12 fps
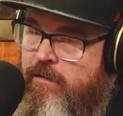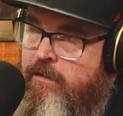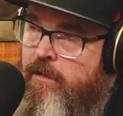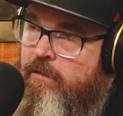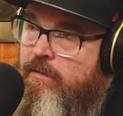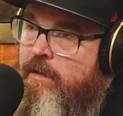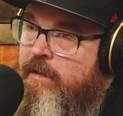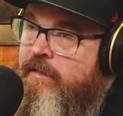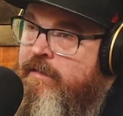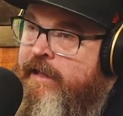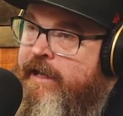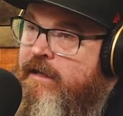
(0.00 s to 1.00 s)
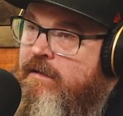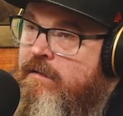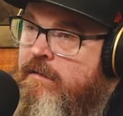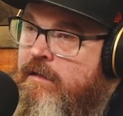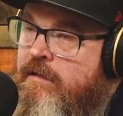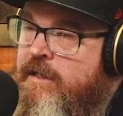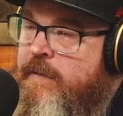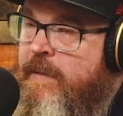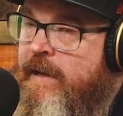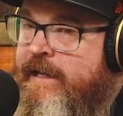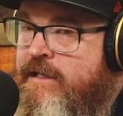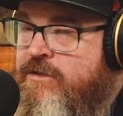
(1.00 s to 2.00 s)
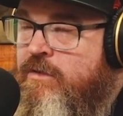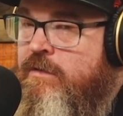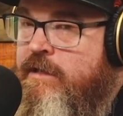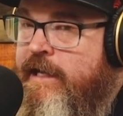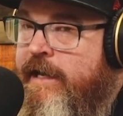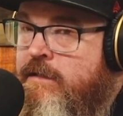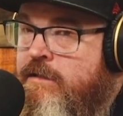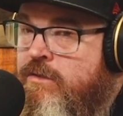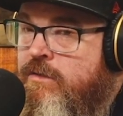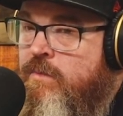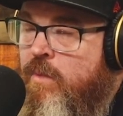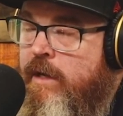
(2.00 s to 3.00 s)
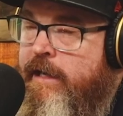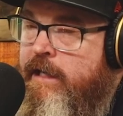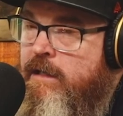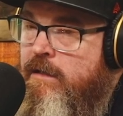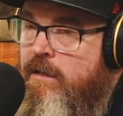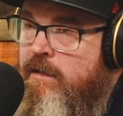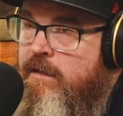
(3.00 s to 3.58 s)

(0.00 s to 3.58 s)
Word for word: You know that you play certain cards a certain way,